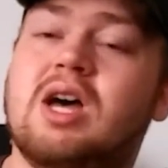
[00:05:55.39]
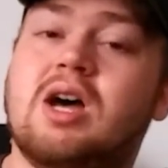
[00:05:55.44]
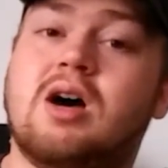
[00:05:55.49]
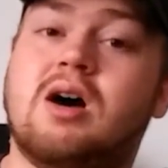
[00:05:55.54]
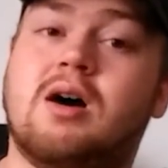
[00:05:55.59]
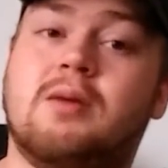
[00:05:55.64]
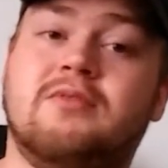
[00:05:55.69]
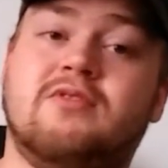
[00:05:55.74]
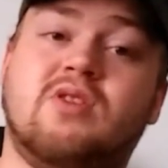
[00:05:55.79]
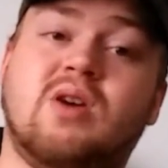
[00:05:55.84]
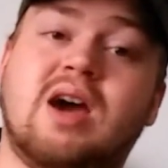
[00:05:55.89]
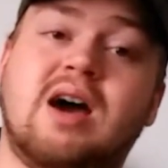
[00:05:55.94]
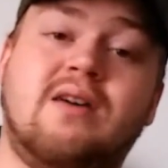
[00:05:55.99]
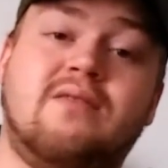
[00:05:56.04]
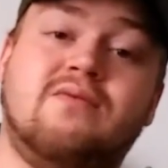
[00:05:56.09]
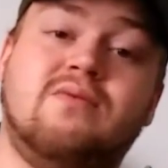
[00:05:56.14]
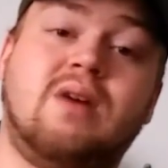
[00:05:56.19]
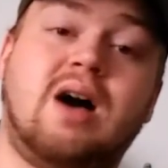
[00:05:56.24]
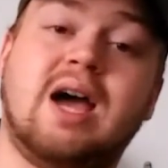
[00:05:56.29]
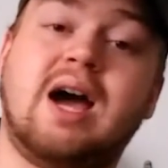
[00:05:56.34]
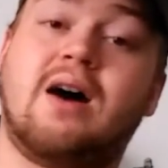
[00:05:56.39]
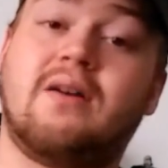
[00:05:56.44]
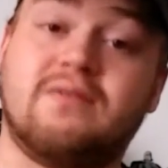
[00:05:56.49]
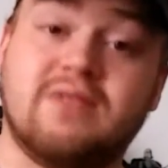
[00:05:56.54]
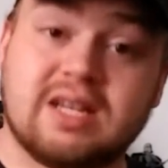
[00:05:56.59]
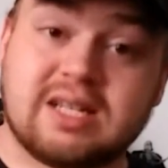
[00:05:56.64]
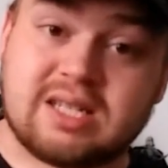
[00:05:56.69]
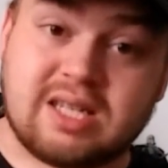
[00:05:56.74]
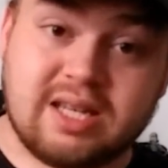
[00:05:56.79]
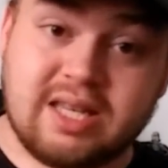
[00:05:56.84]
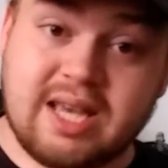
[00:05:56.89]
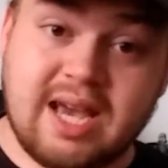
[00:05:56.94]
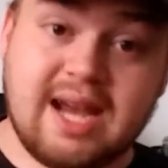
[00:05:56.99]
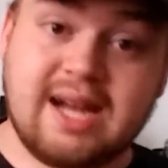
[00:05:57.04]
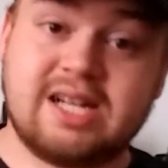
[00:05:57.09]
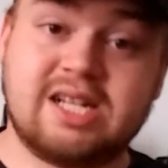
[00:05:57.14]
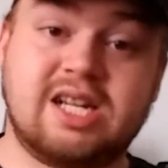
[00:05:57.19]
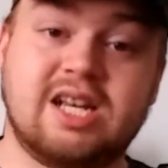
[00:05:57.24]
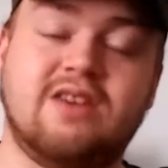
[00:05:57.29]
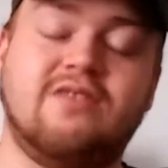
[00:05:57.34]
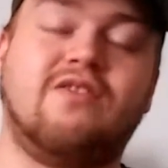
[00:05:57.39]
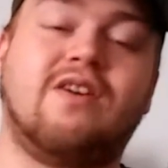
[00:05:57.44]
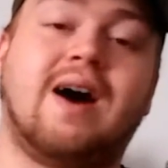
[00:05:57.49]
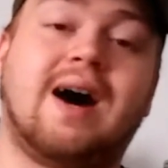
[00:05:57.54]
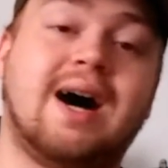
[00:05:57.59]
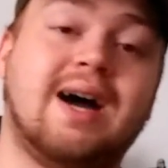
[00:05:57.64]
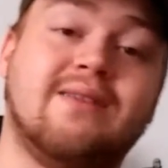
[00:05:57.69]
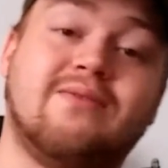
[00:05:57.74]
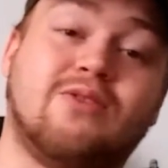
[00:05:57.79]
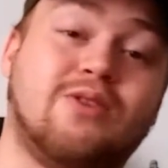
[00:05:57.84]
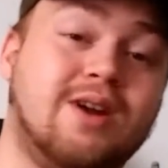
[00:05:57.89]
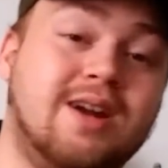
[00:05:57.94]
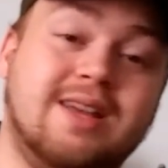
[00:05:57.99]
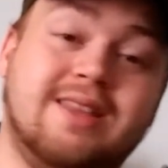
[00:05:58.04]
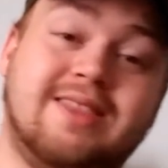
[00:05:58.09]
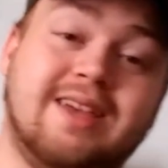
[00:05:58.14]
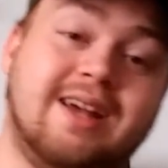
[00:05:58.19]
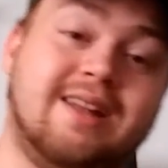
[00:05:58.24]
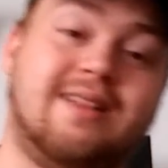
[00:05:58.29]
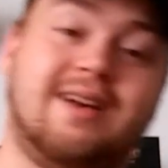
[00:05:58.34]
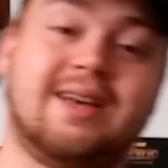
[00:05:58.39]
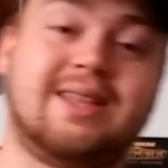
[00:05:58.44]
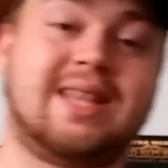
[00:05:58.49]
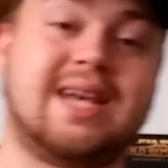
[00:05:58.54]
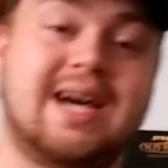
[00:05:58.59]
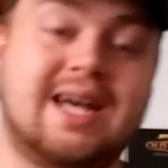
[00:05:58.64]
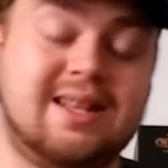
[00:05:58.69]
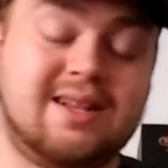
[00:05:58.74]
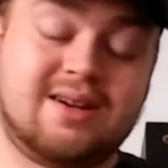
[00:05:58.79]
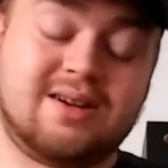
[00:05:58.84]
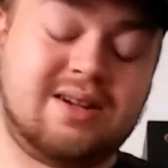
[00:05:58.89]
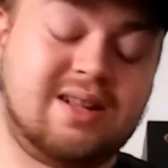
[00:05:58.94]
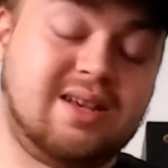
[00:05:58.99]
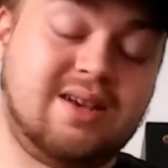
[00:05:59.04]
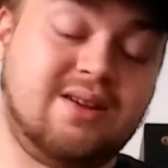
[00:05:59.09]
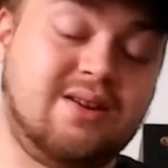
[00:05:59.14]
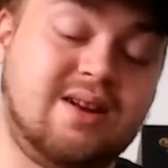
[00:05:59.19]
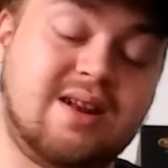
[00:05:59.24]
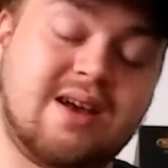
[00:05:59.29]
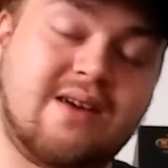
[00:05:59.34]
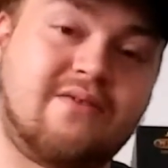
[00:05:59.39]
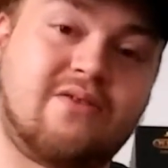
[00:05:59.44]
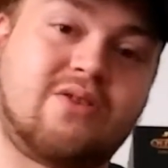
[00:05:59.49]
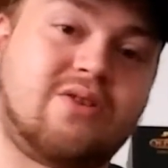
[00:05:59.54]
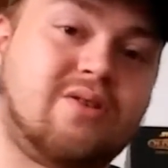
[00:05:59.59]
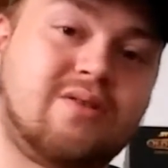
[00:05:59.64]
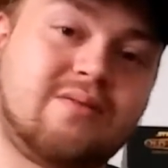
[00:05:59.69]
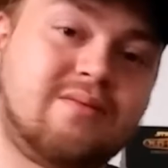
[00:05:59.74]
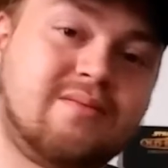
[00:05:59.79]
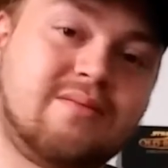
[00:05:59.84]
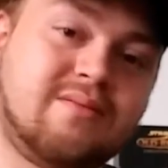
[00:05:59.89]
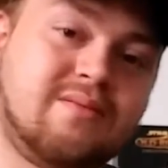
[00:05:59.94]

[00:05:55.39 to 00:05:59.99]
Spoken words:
If you have, obviously, the HT Vive or anything like that, you'd never